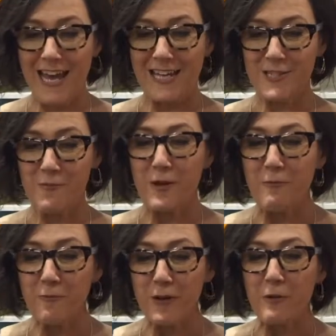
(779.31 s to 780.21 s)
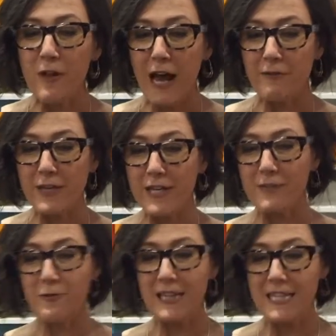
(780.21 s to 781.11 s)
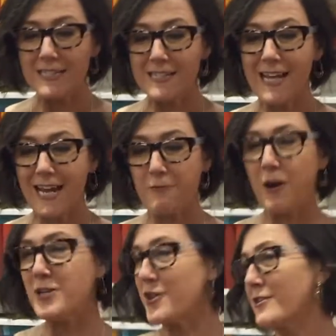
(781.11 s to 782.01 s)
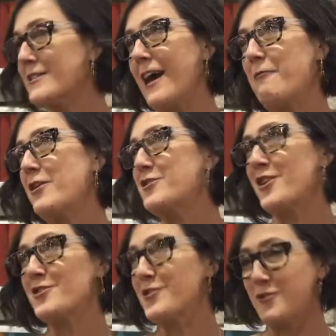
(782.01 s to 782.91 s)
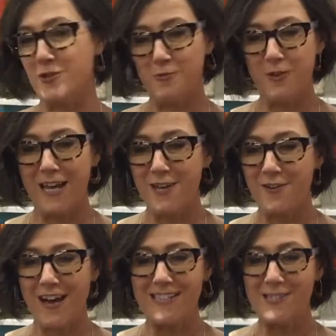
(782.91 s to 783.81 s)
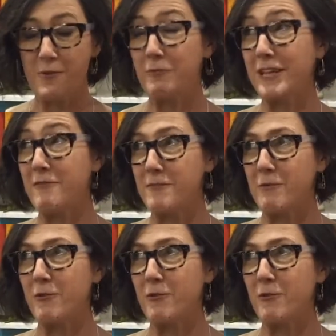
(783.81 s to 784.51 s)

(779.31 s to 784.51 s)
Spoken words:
Yes, we will have a release date. Watch our site, watch our social. We'll let you guys know. Believe me, we're